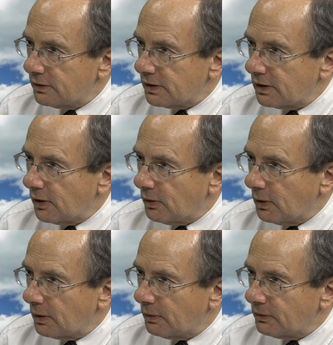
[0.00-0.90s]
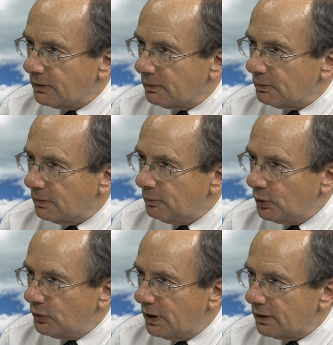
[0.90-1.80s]
Jack Kerouac was in a
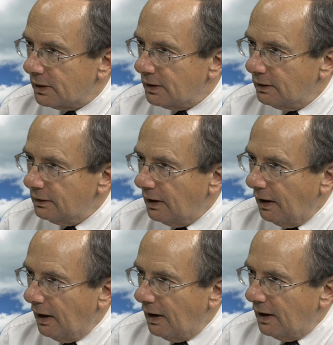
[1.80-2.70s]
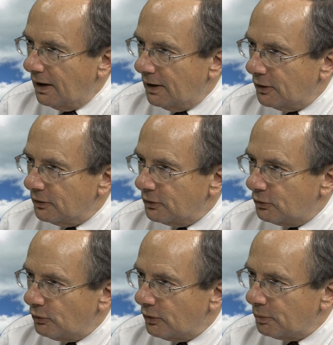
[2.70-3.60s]
mood that day and
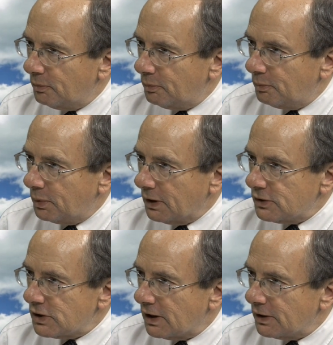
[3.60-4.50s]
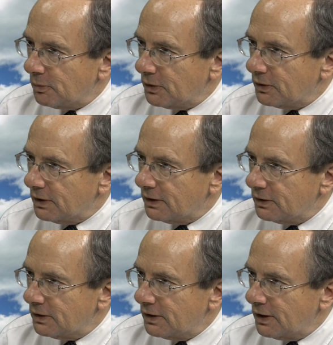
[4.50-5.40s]
threw a punch at him
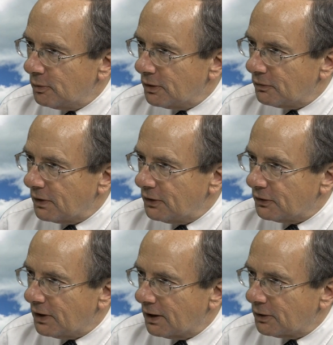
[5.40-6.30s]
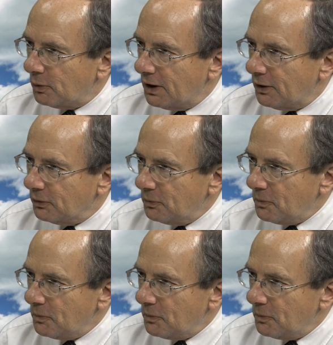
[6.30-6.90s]
and hit him in the face and knocked him down.